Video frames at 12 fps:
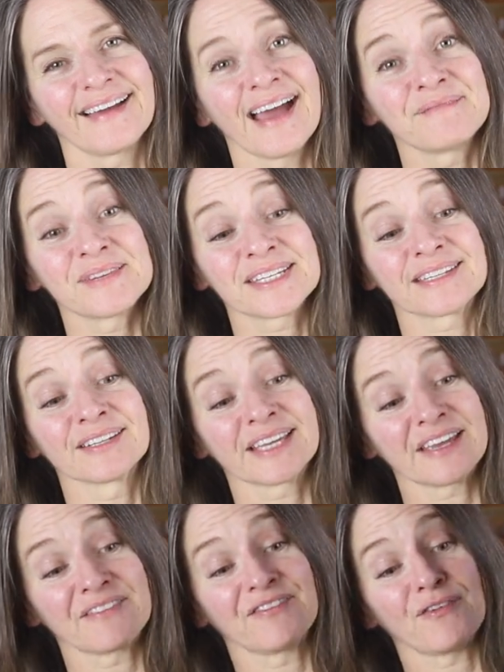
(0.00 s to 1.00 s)
I'm just
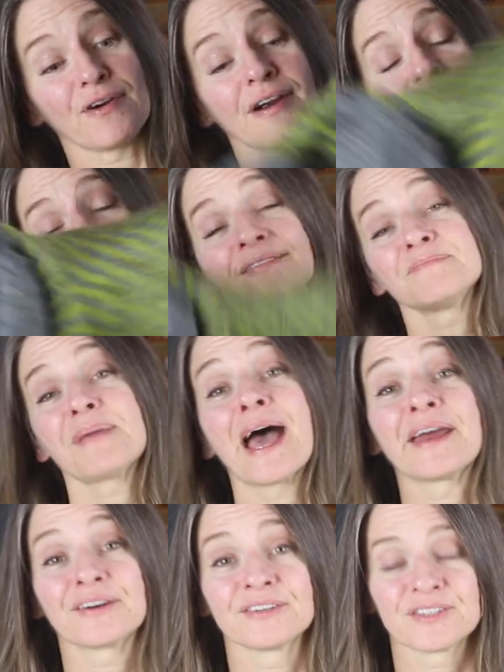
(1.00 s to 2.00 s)
looking for
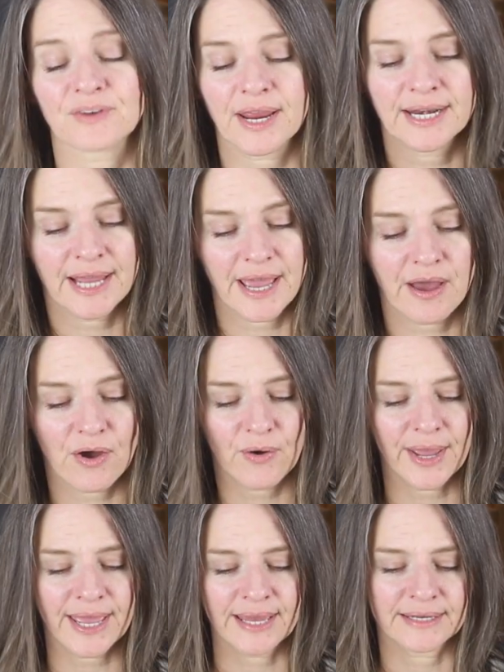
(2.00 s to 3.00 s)
patterns right
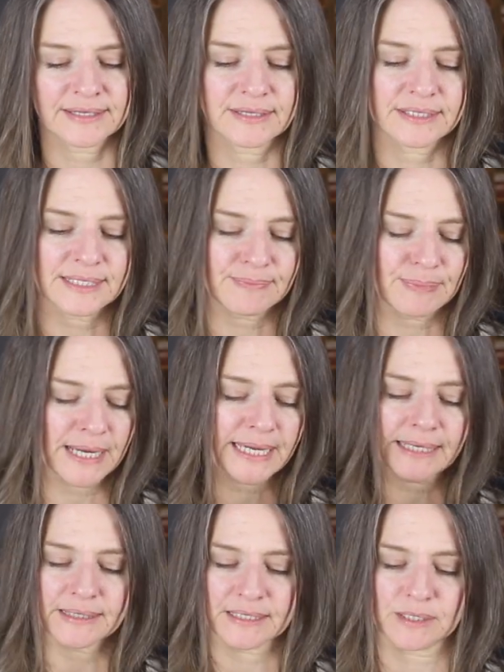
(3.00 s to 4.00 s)
now and
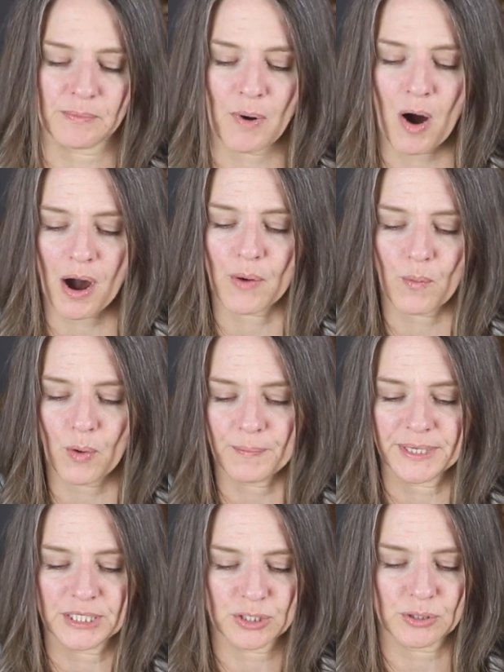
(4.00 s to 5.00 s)
picking this apart
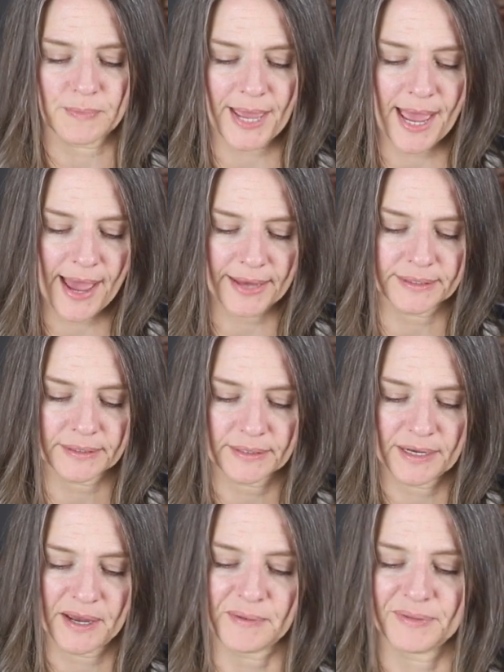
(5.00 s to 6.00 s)
won't be too bad.
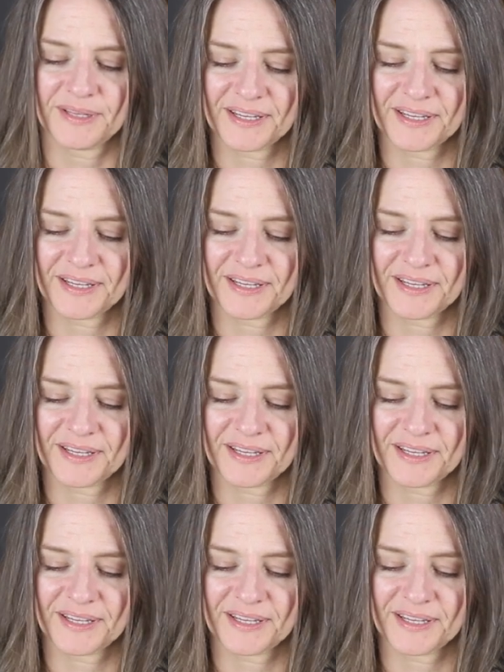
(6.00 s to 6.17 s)
Um,